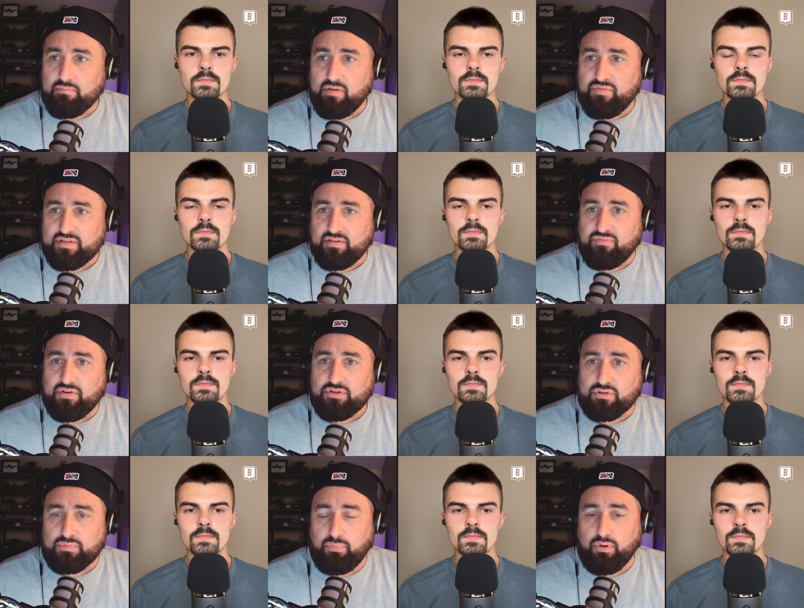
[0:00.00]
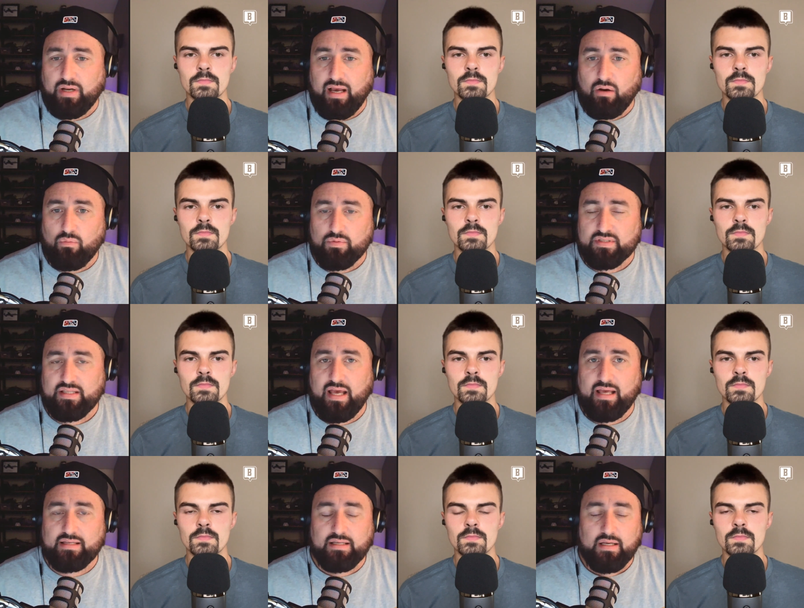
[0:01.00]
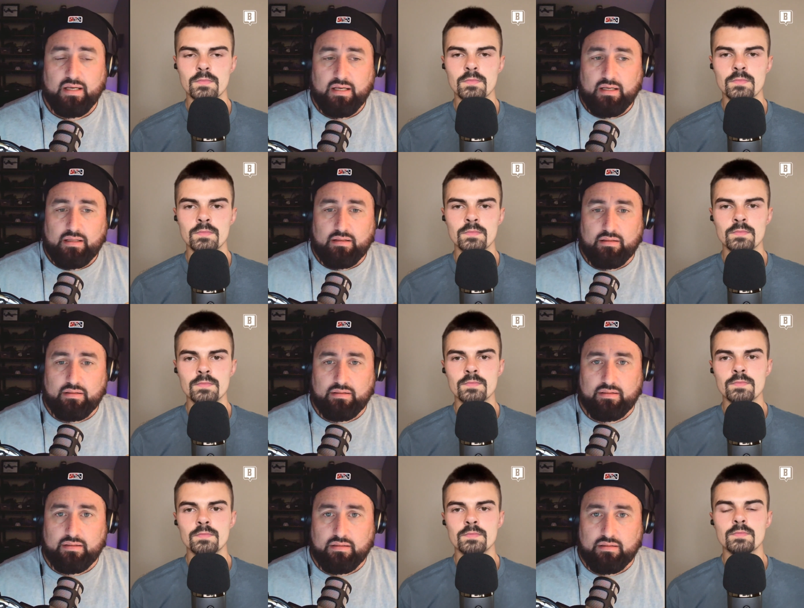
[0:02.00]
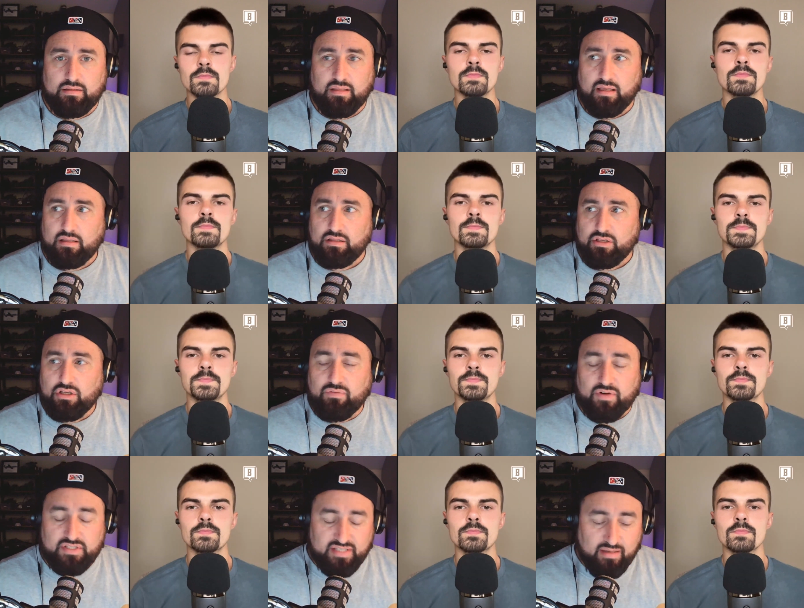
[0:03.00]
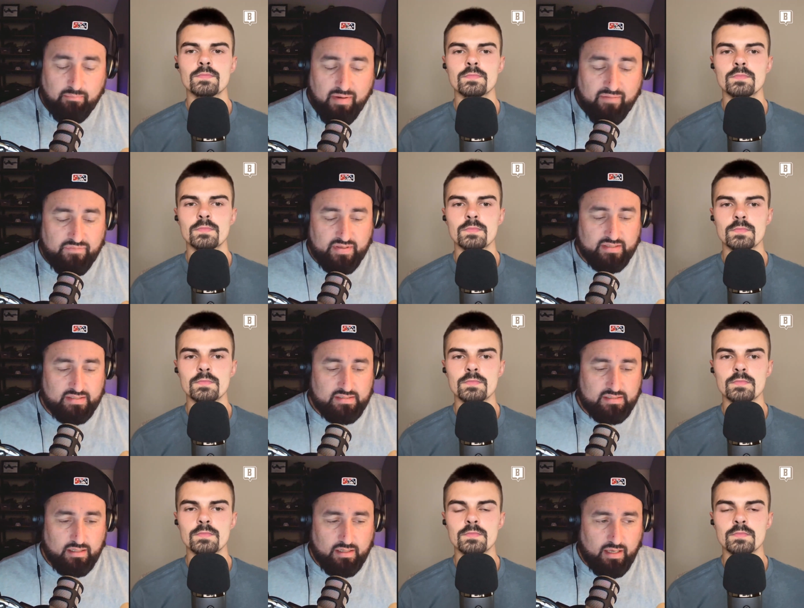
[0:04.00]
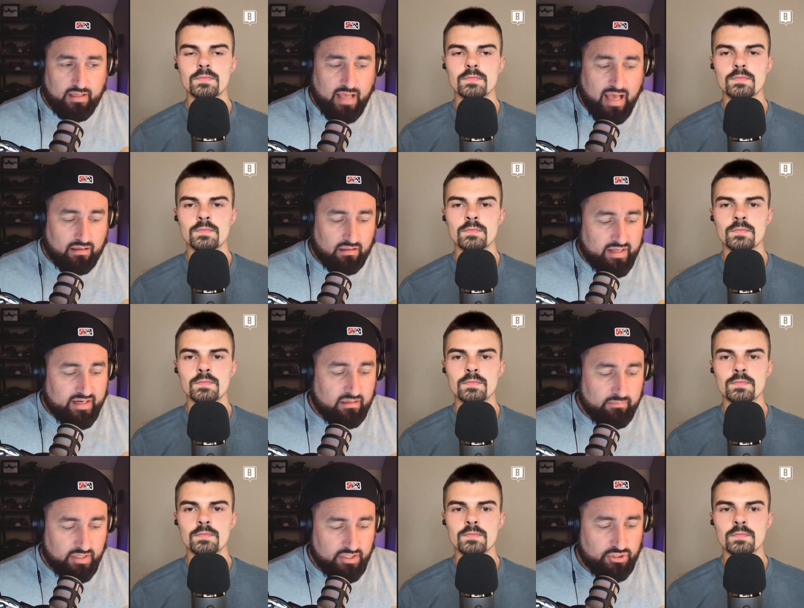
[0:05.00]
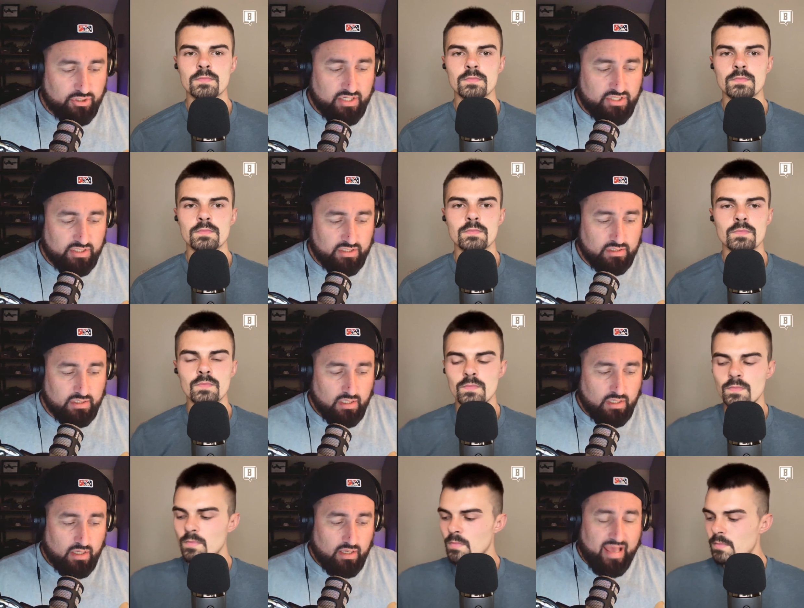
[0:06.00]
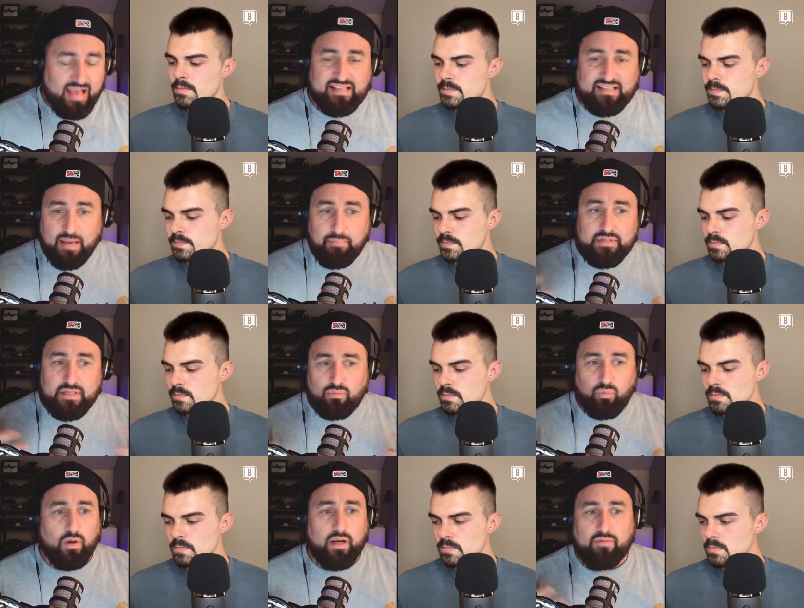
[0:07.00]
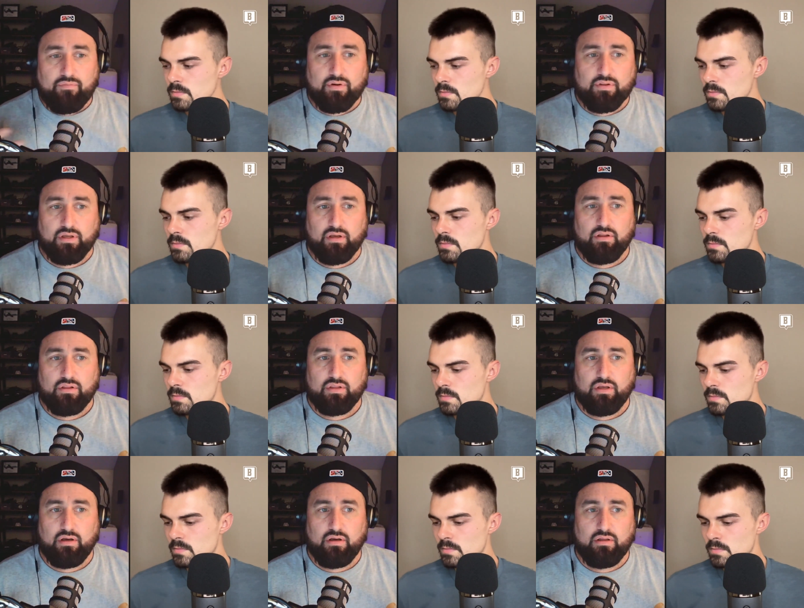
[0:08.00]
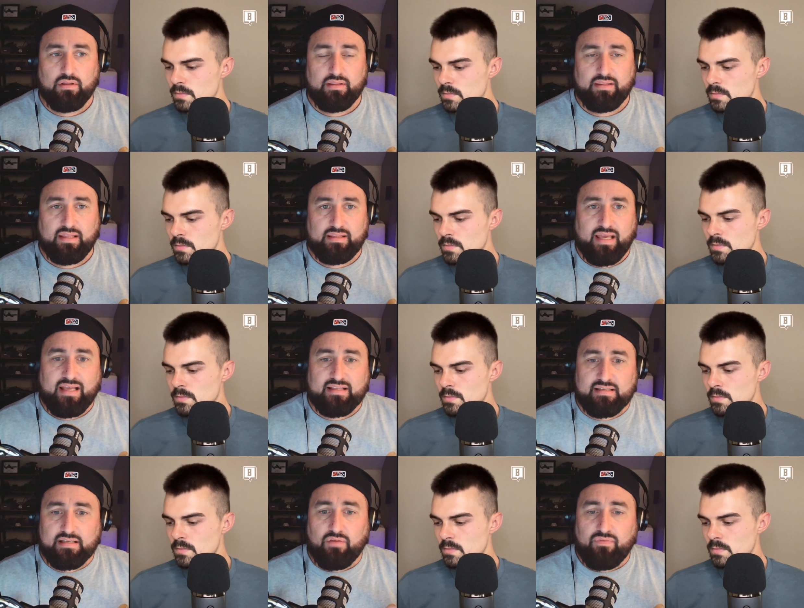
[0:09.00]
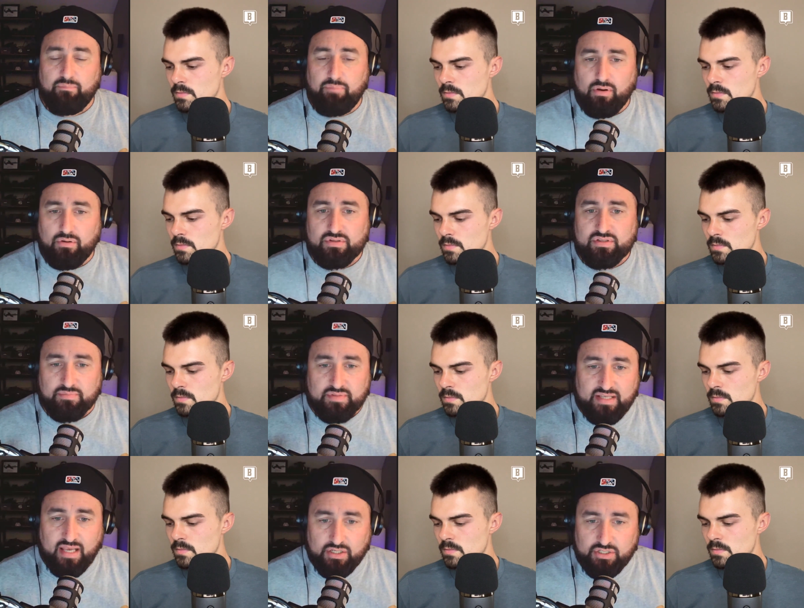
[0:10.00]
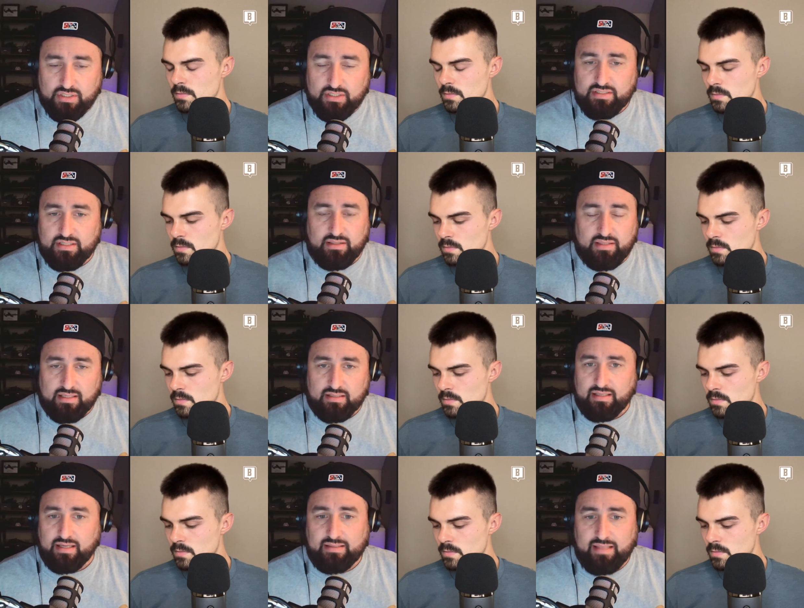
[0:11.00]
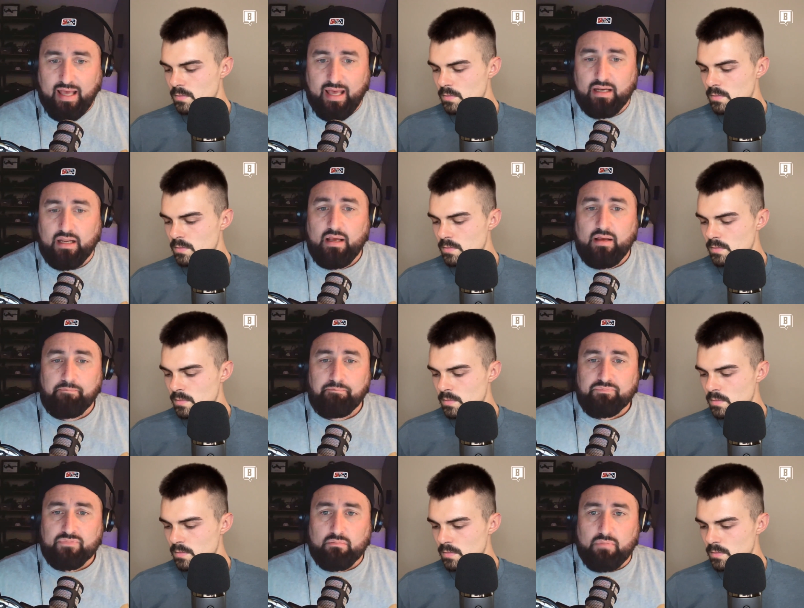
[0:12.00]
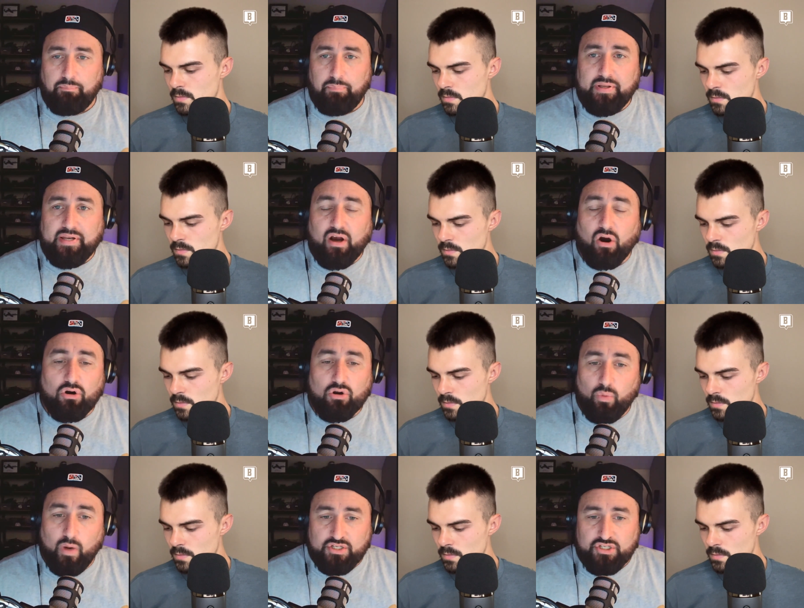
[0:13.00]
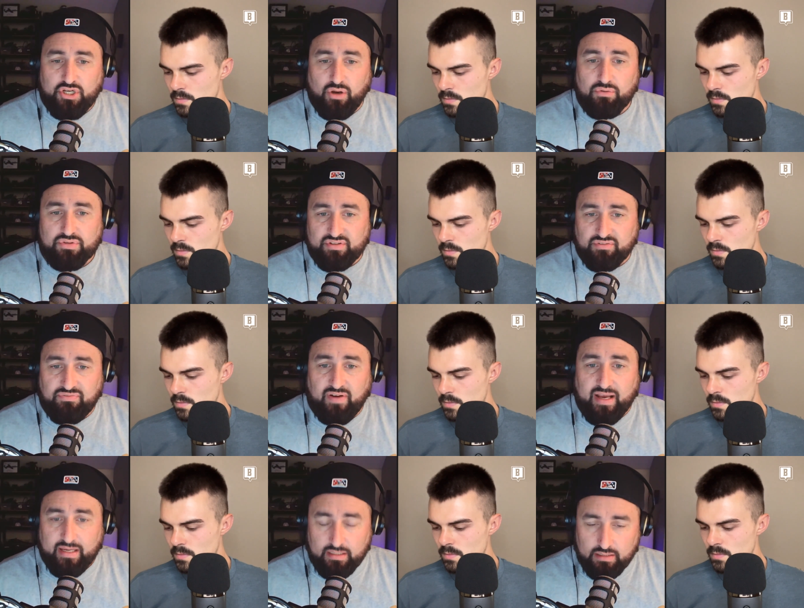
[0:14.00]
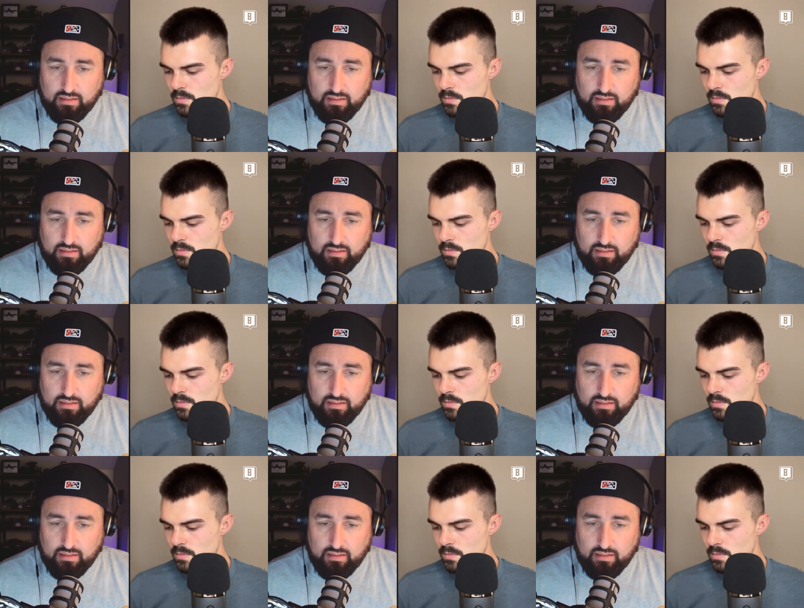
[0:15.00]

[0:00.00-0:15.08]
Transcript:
Speaker 1: of Memphis officials put out was that the the University of Memphis and the athletic administration accepted whatever the the they had self-imposed some sanctions and things like that but penny hardaway chose to fight